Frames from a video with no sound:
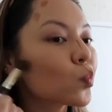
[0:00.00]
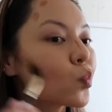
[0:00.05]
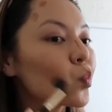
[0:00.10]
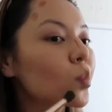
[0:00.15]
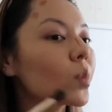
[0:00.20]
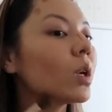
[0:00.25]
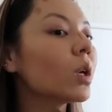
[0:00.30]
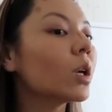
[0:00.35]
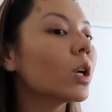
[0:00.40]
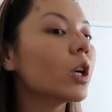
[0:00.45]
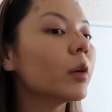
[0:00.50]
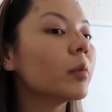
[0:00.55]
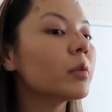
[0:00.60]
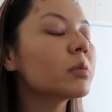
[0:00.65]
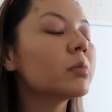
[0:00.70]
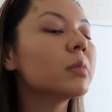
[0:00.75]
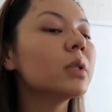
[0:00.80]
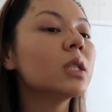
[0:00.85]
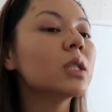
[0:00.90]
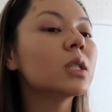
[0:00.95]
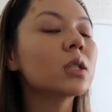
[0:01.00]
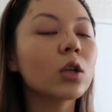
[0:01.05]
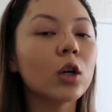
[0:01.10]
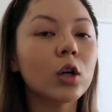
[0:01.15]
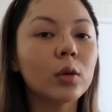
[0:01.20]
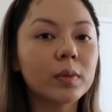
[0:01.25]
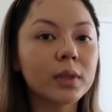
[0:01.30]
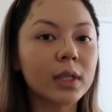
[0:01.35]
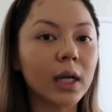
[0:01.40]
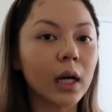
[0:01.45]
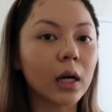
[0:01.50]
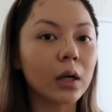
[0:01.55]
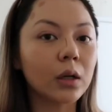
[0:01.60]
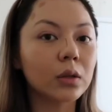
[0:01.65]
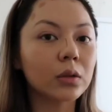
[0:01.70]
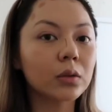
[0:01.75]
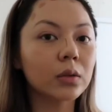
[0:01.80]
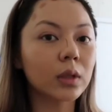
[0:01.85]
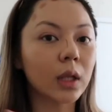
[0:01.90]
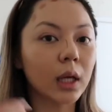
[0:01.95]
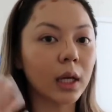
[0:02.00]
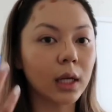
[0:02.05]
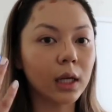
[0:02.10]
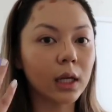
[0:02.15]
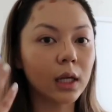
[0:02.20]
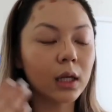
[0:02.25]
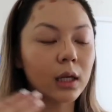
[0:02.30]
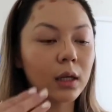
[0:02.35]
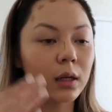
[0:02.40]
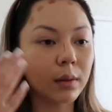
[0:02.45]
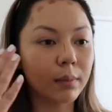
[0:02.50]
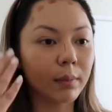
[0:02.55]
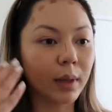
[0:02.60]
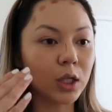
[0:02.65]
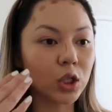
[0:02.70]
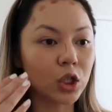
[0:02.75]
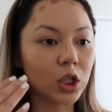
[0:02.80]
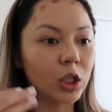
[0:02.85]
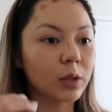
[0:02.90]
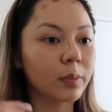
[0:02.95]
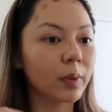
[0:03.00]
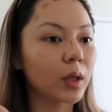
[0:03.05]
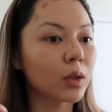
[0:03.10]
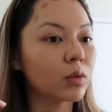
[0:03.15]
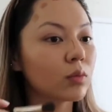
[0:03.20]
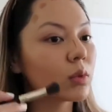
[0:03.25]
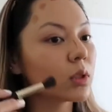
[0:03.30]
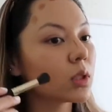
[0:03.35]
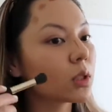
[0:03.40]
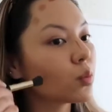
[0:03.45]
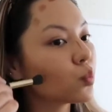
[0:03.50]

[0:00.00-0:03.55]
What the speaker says: It helps me sculpt out like my cheekbones.